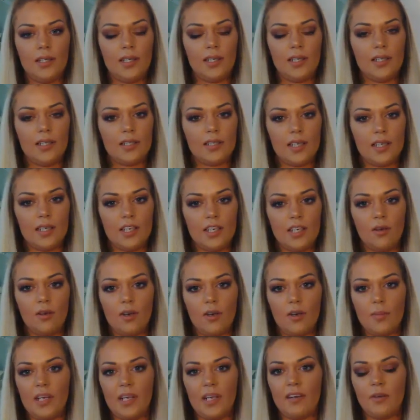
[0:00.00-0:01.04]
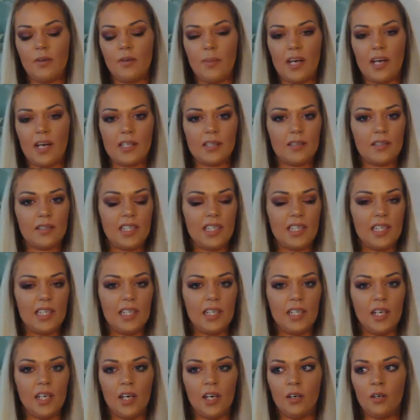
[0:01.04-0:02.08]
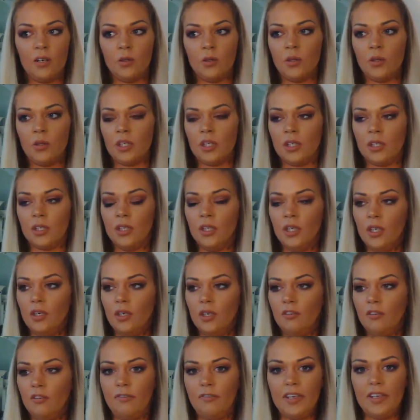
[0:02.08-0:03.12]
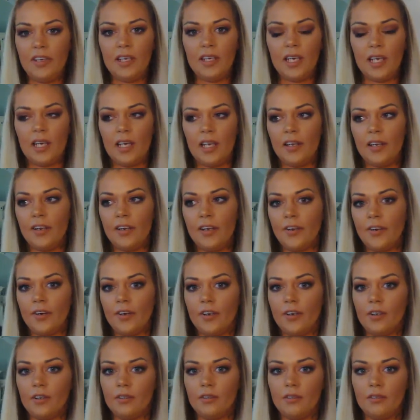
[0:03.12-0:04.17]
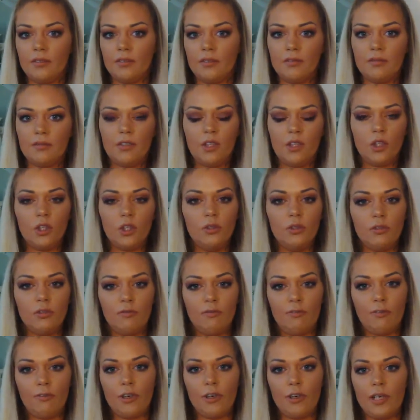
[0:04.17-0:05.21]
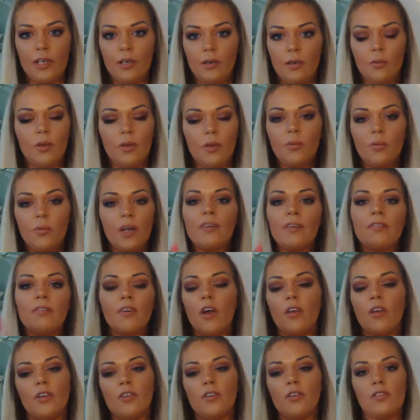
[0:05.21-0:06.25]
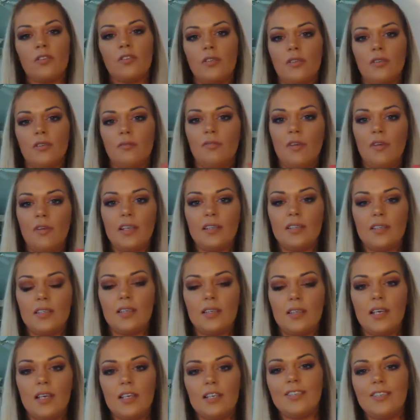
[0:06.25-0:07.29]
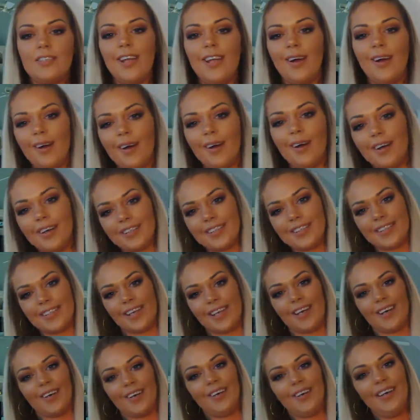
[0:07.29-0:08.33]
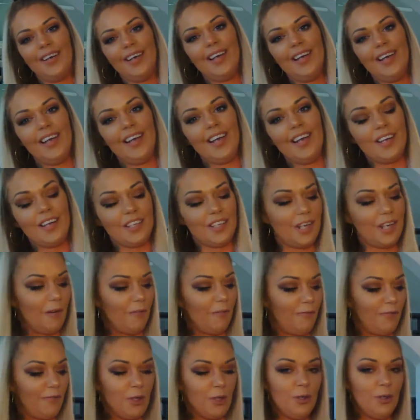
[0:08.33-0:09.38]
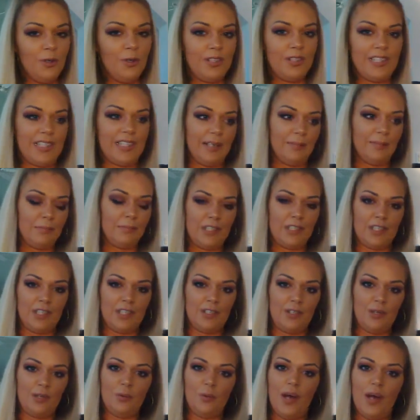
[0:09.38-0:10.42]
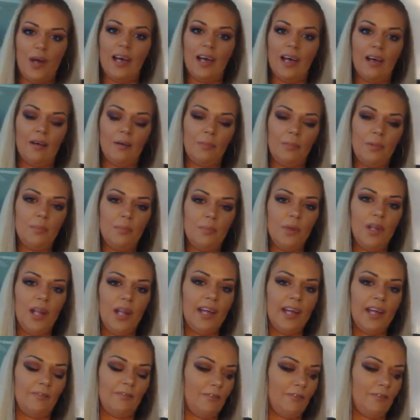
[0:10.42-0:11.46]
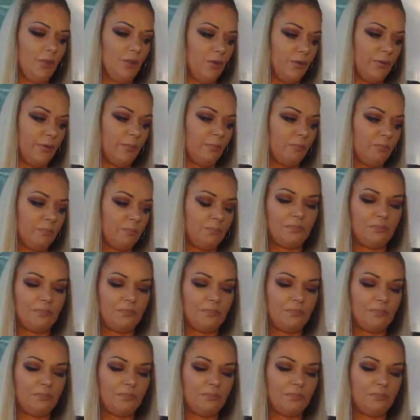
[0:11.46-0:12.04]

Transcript: It's, you know what I mean. Everybody's keto or vegan or gluten free or whatever all those fancy things are. So, you know, food seems to do well. People like food,